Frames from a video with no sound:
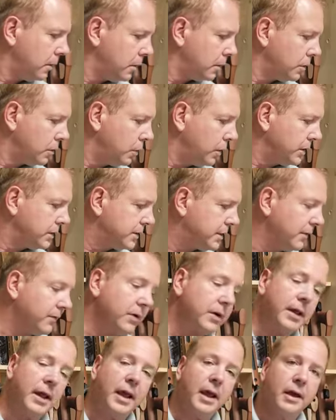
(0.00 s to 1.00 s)

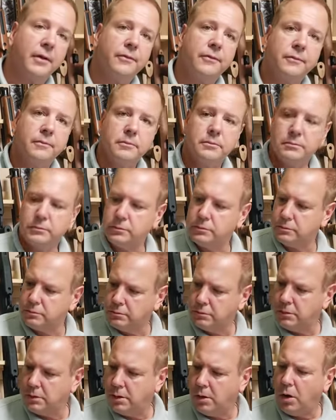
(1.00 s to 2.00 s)
27.5.
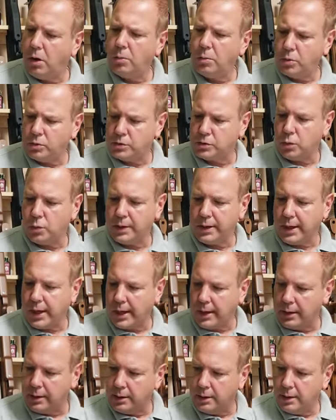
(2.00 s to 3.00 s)
Almost
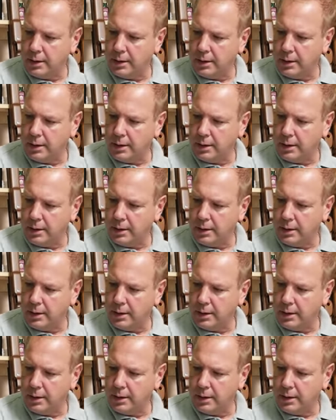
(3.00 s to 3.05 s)
28.